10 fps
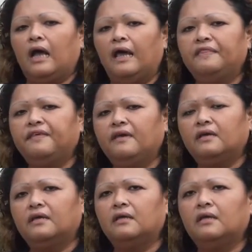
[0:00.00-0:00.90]
I think
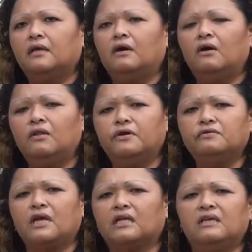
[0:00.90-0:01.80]
all
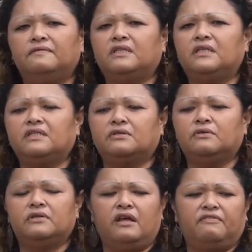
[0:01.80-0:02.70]
those activities
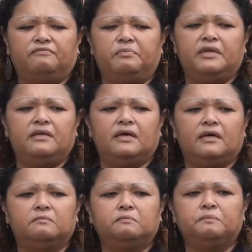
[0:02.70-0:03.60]
couldn't have been
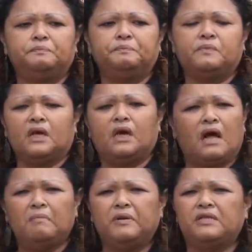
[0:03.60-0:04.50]
um,
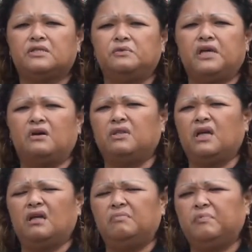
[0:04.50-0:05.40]
accomplished without the
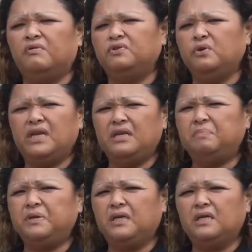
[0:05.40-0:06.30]
help of U N E
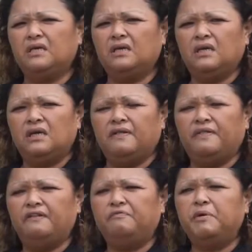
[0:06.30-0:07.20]
P.
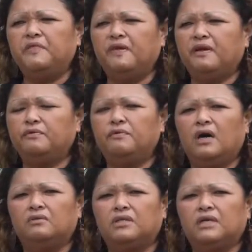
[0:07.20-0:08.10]
They've been there
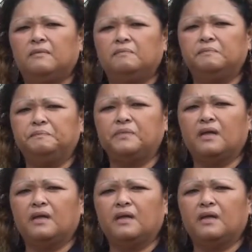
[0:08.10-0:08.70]
throughout um,